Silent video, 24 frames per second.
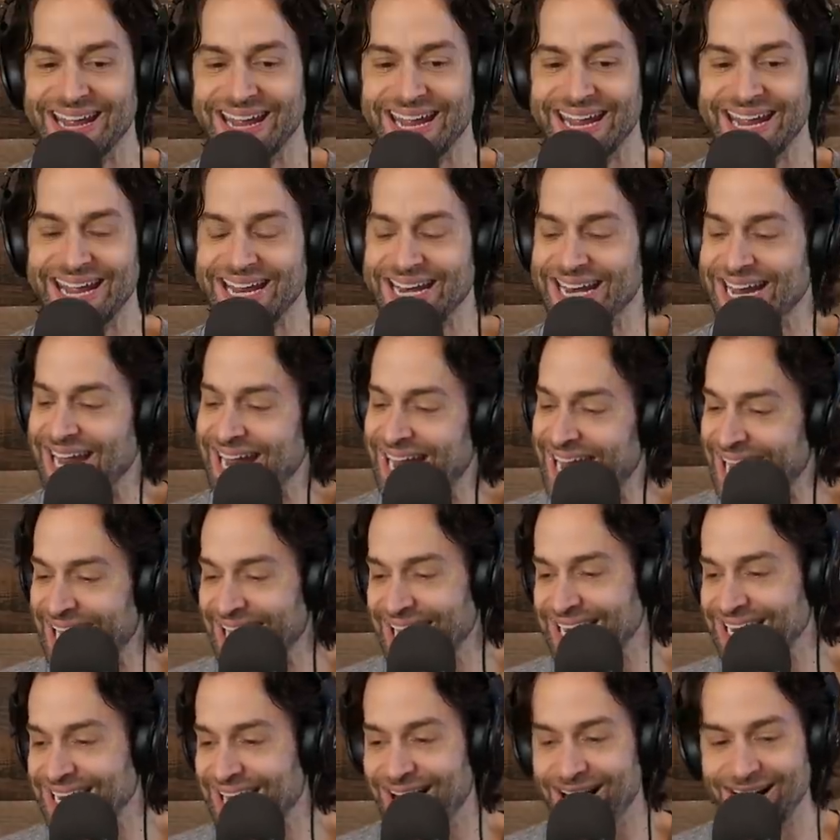It
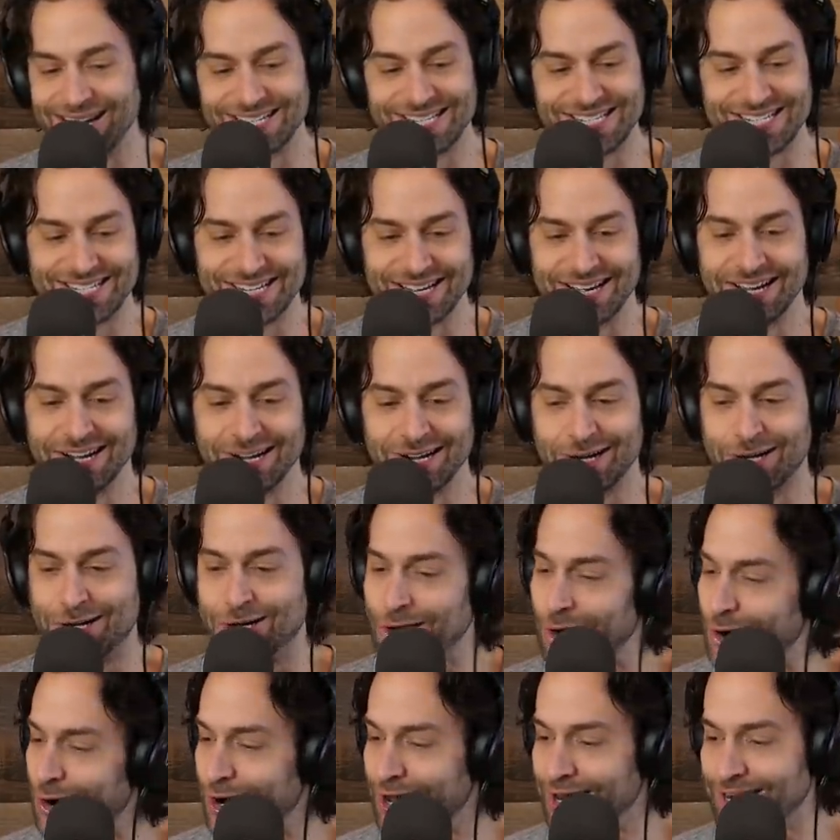hit us
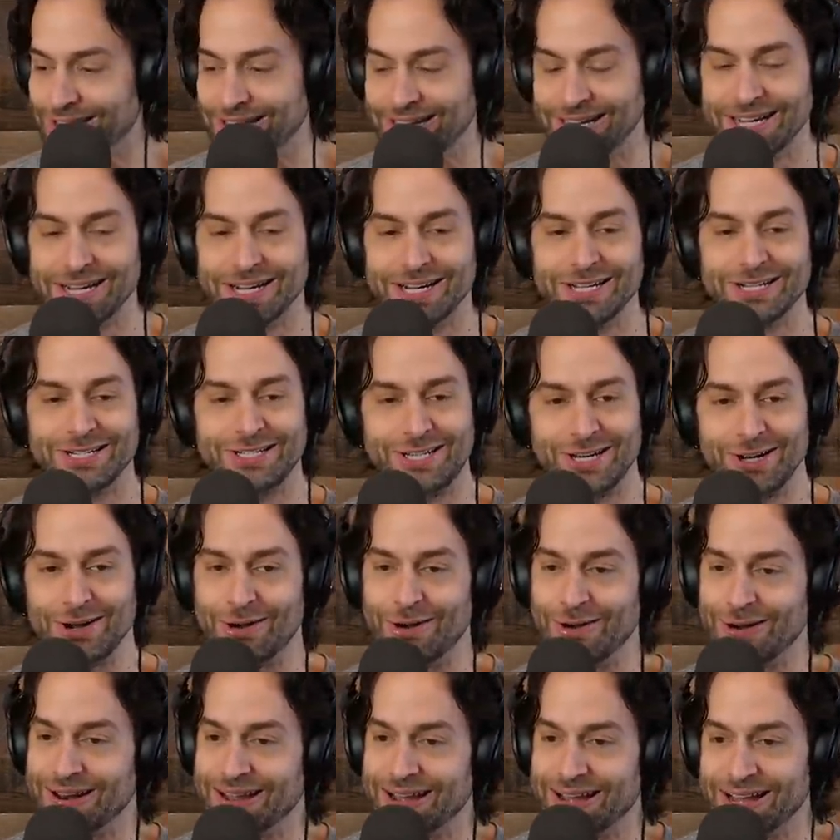good.
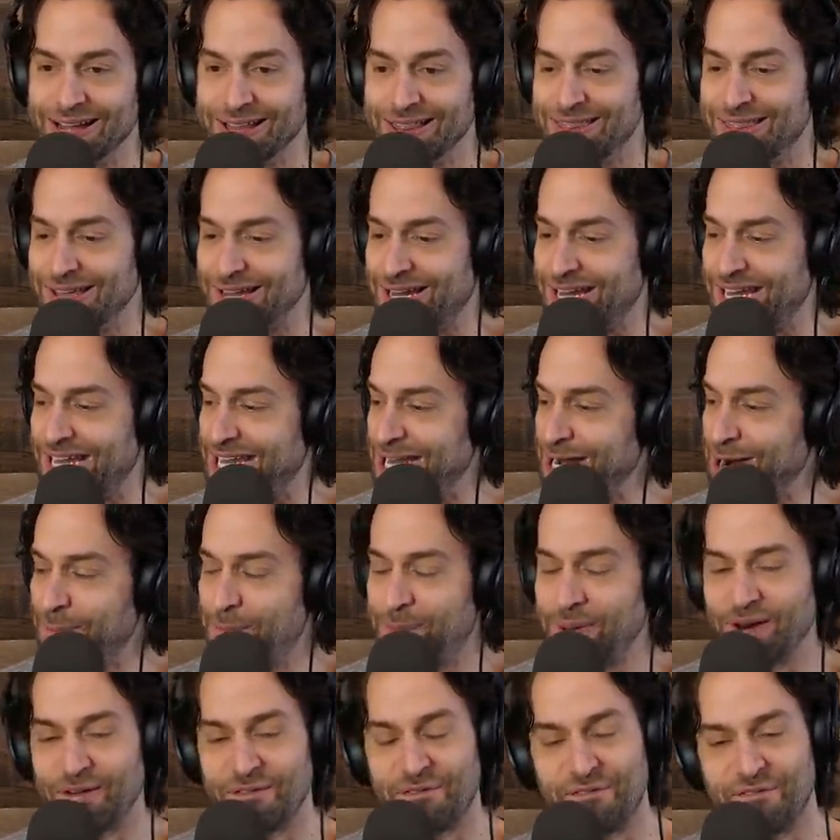Dude, the
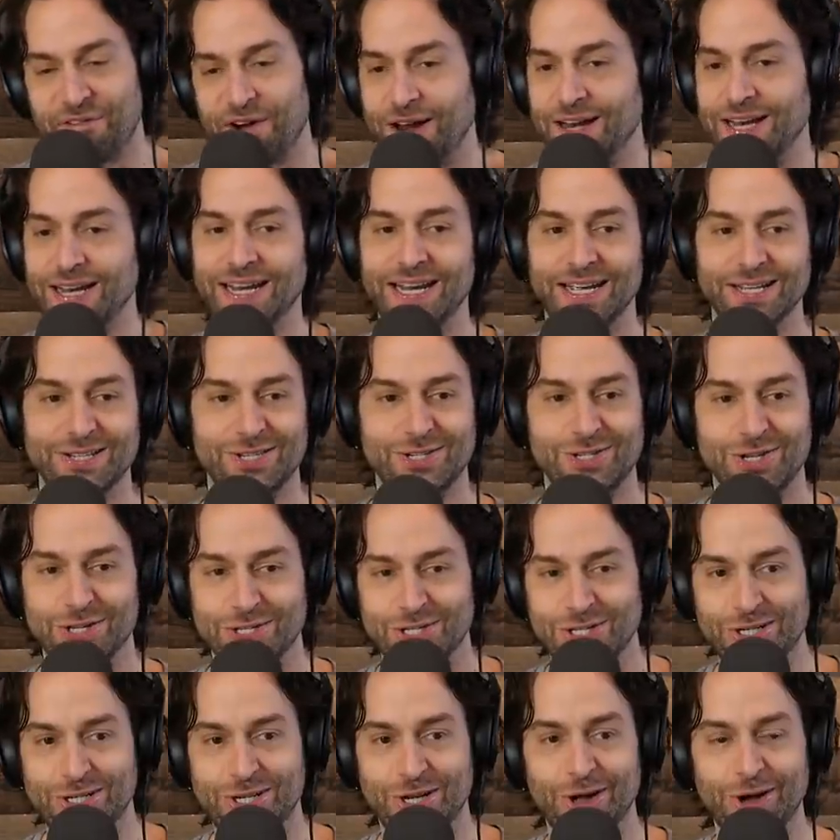Cupid of funniness
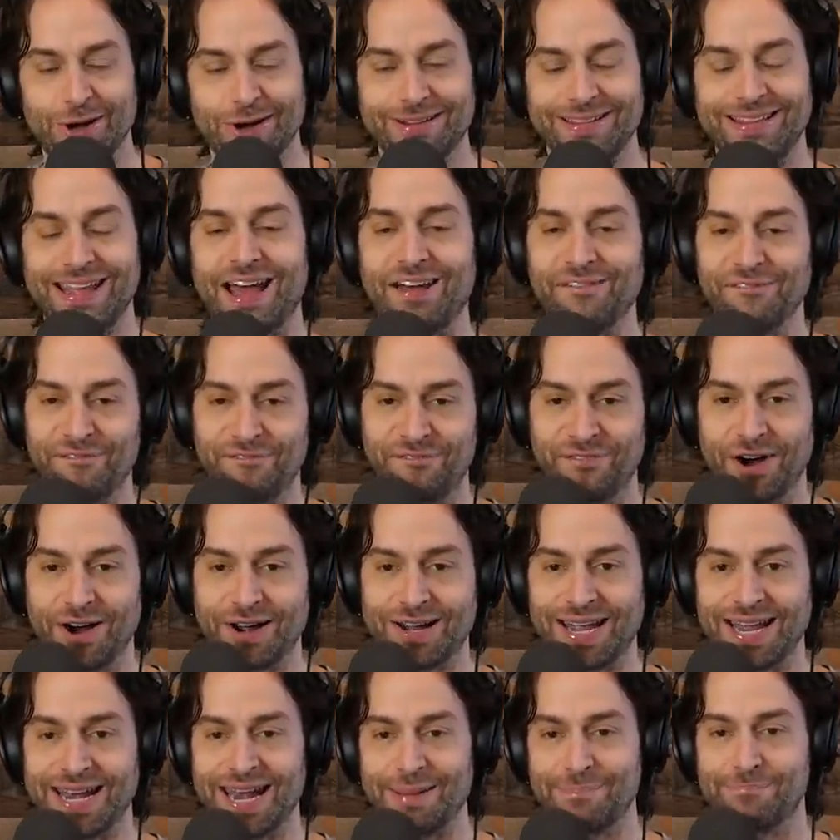just took that
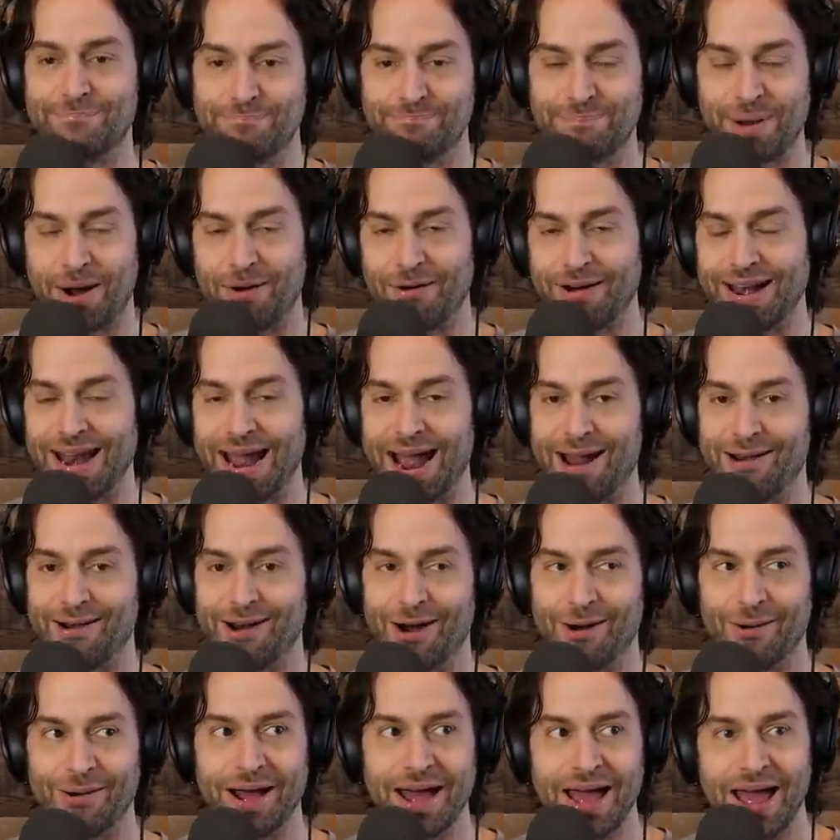fucking bow and
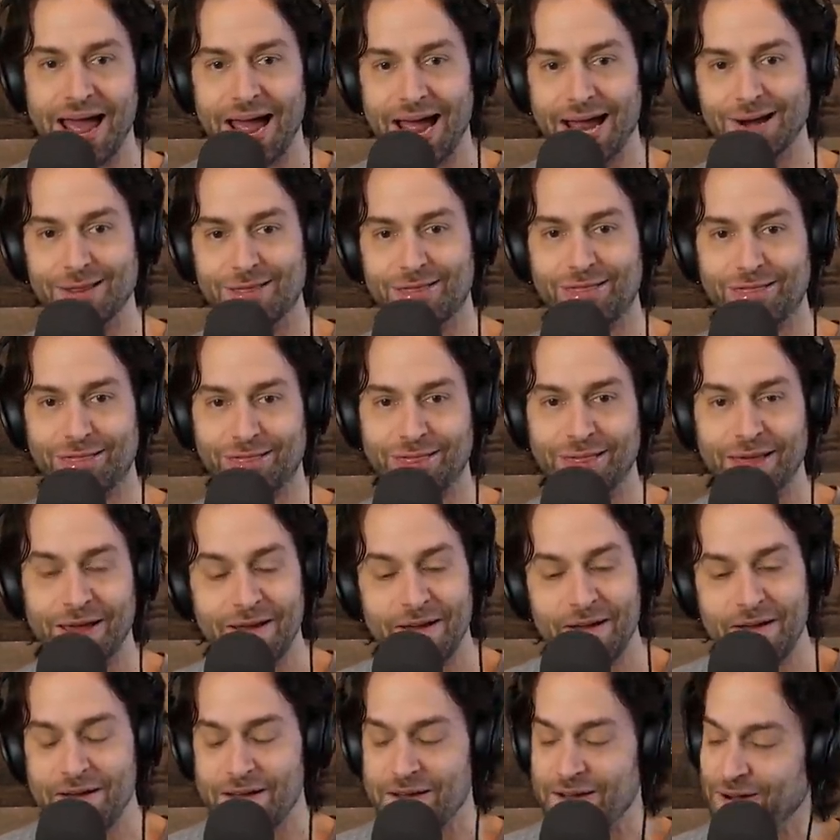arrow and
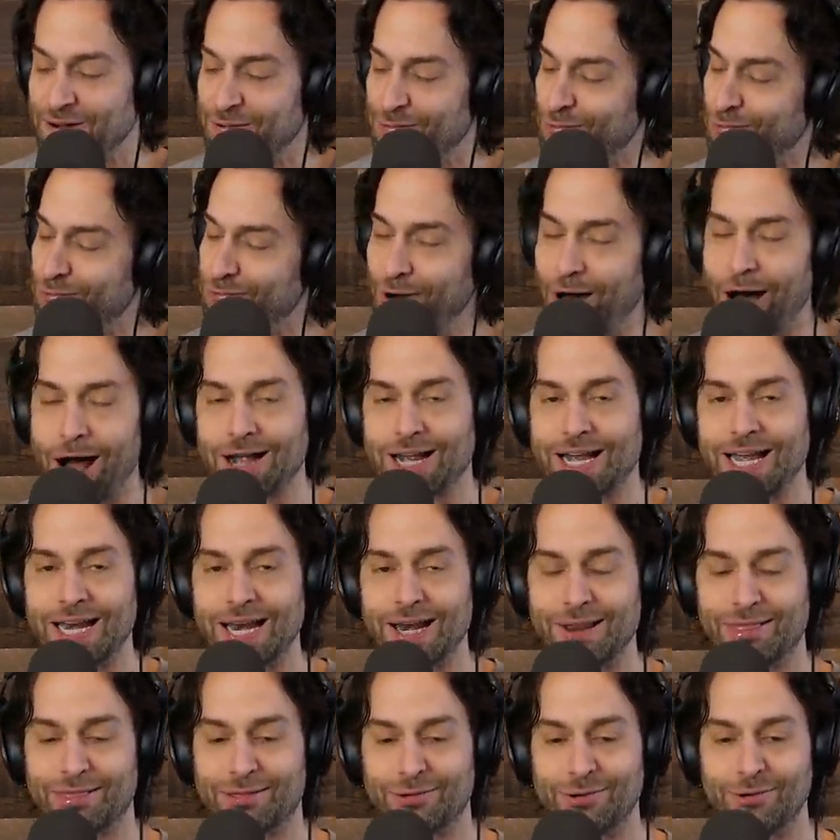rocketed
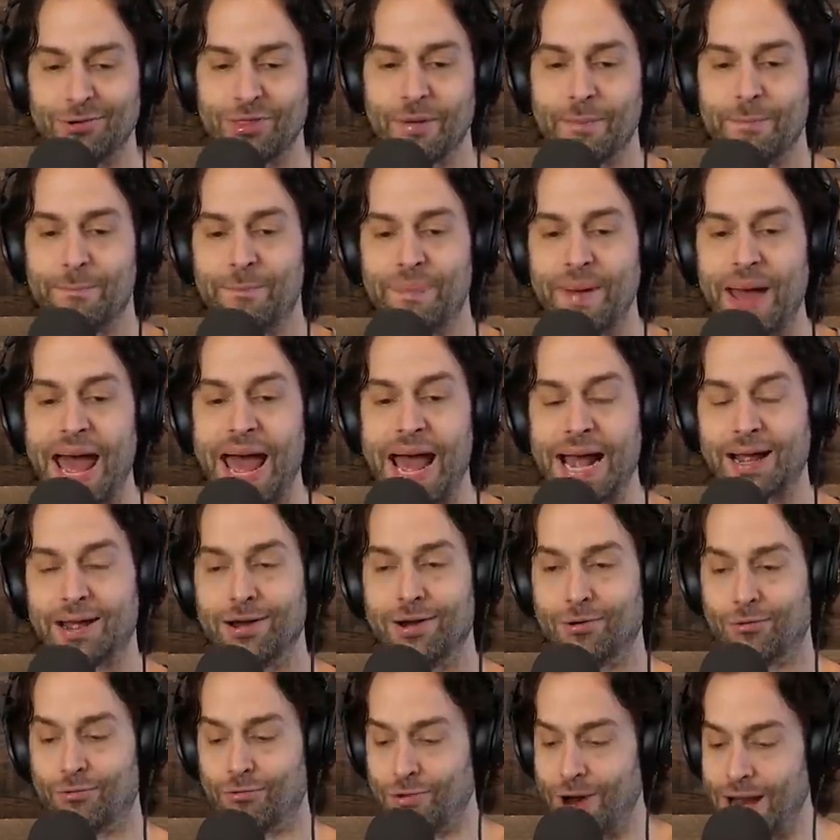it through the back,
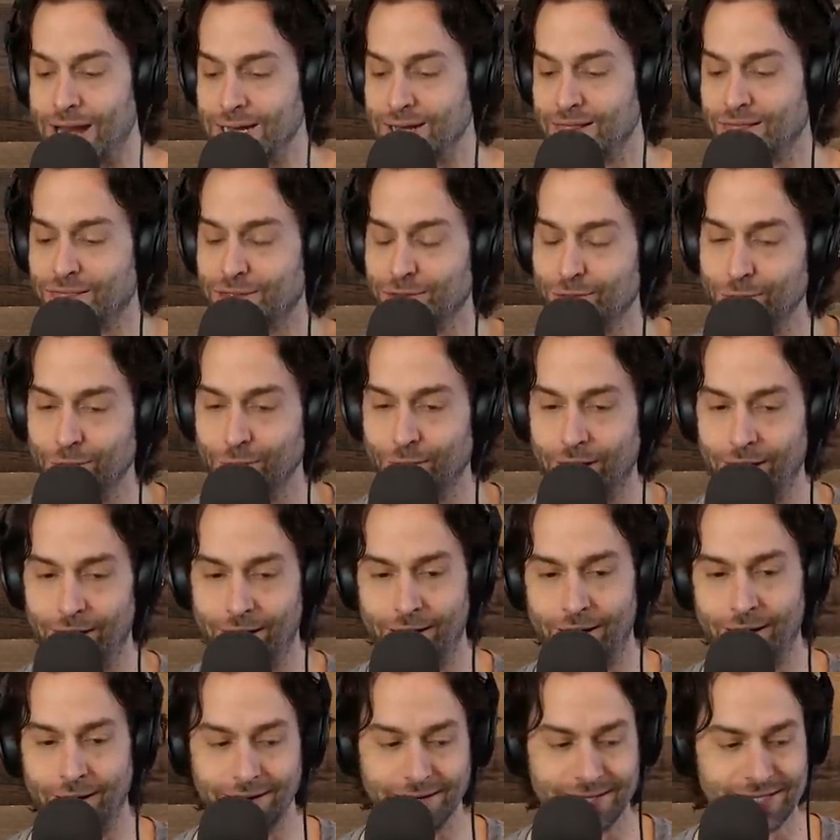right through our
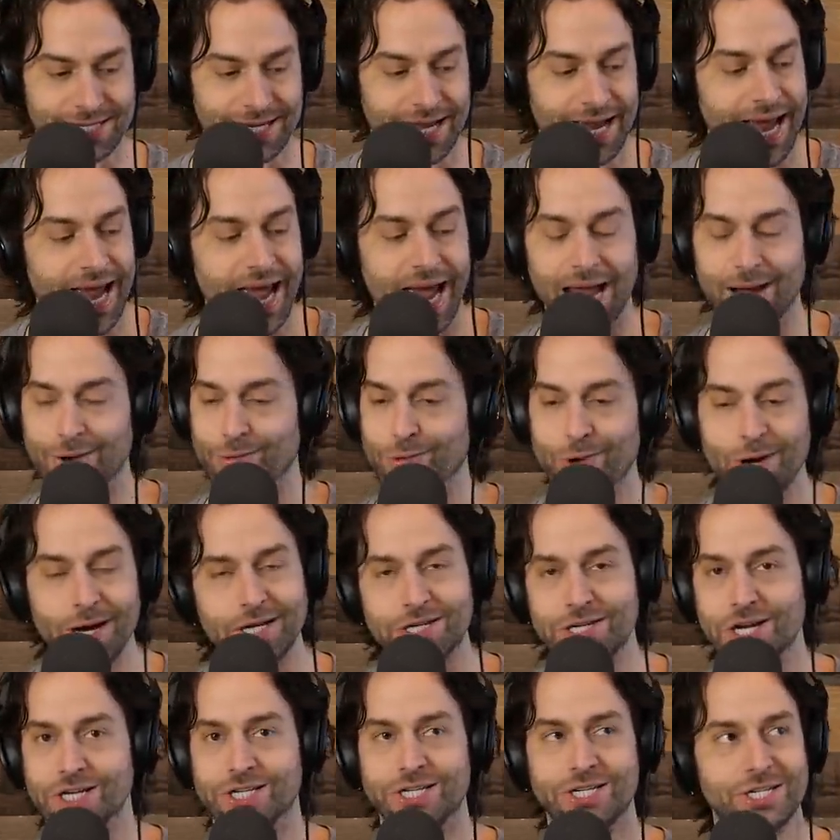hearts, and we
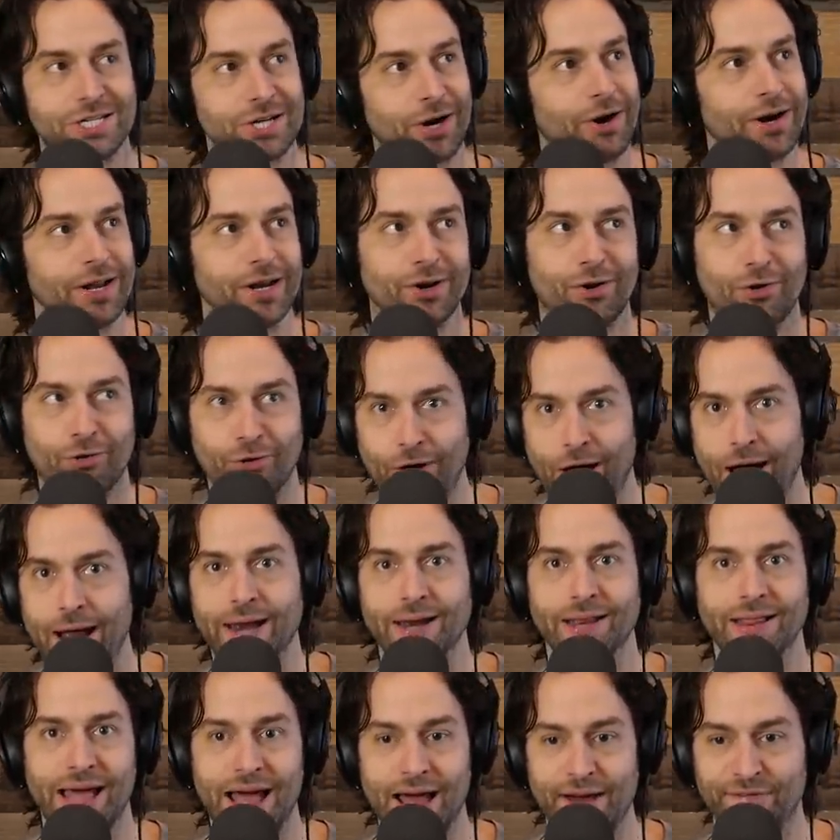just started
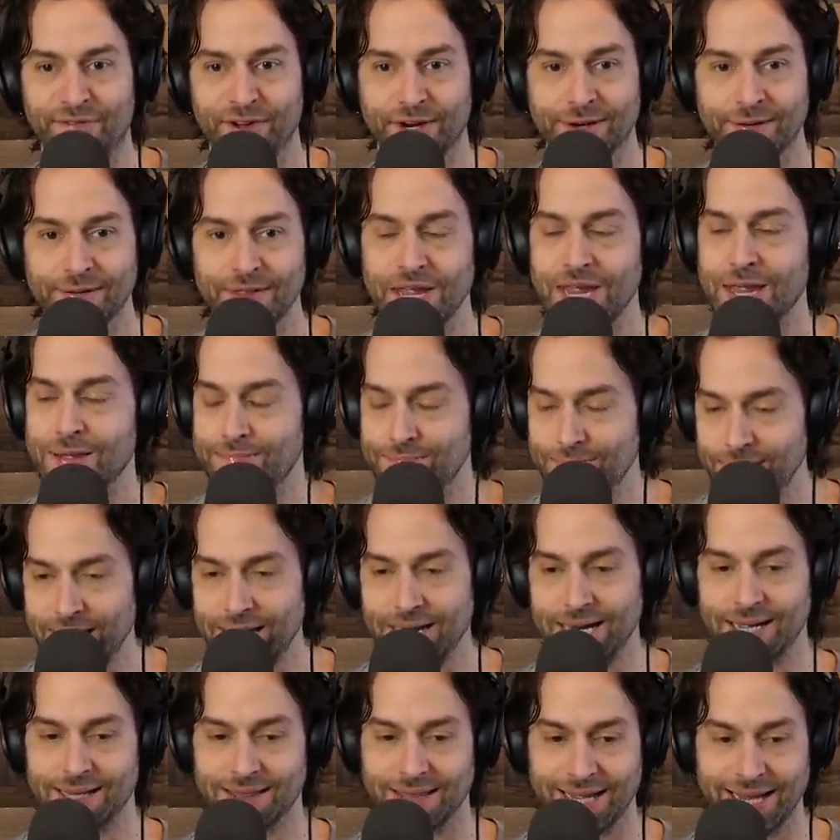crying laughing
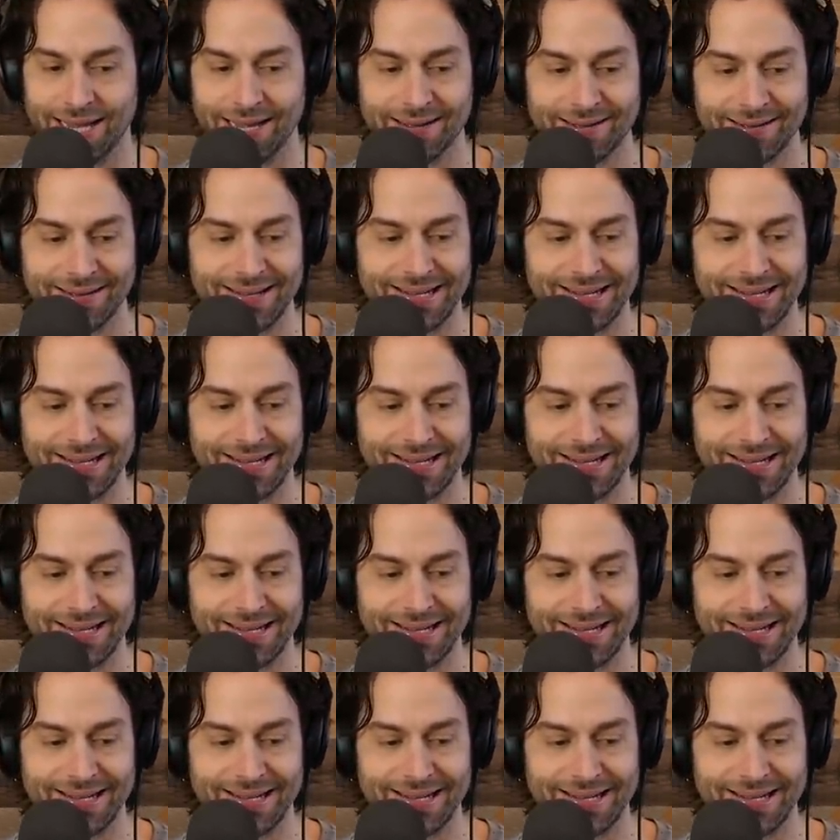immediately.